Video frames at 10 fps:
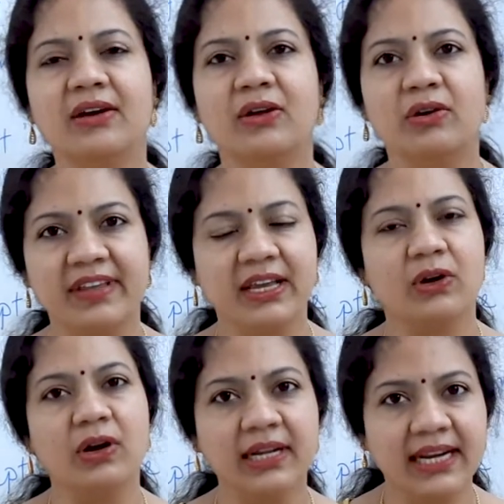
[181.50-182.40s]
or we
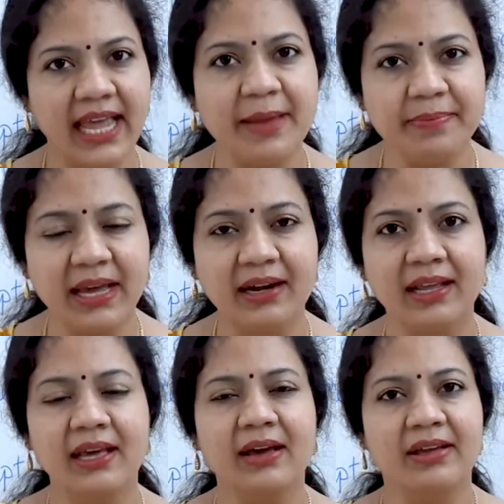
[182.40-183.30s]
cannot claim that
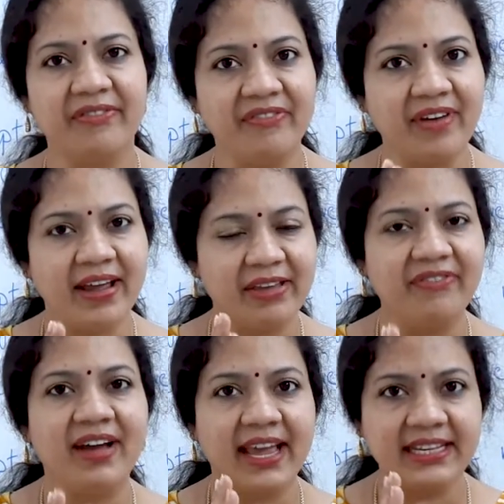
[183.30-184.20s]
if
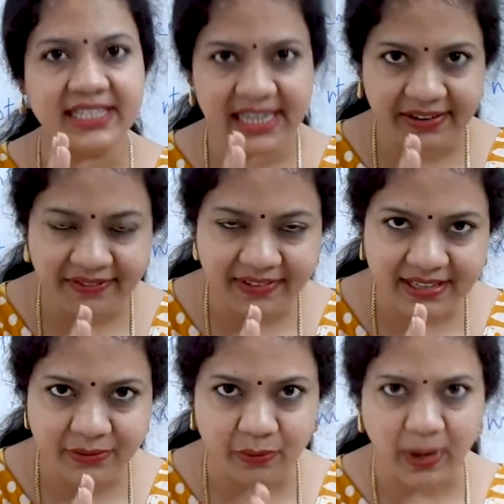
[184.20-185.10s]
I achieve
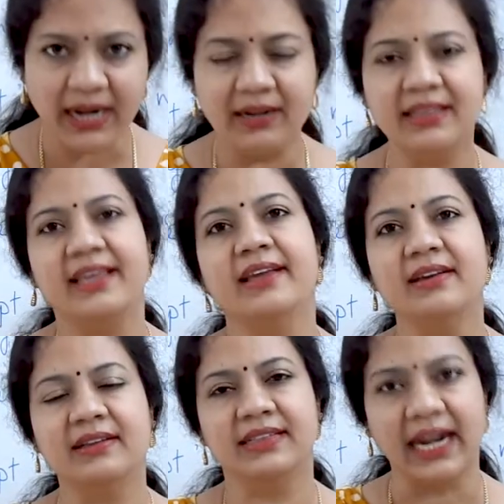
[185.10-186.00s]
one
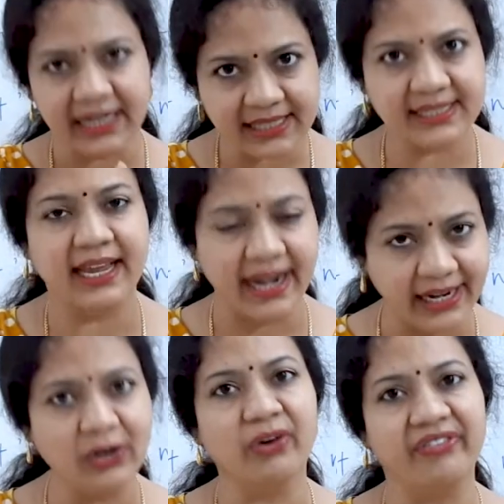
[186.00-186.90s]
thing, that is the
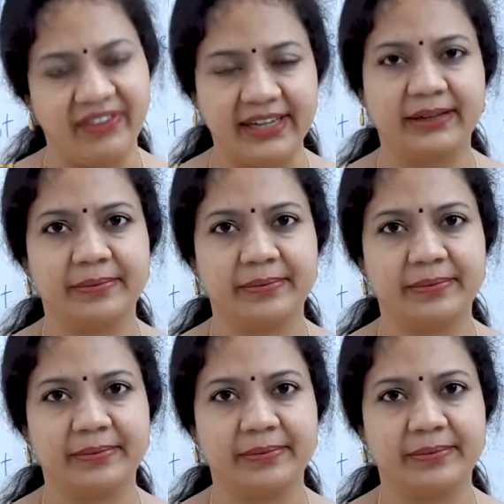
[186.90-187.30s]
end of it.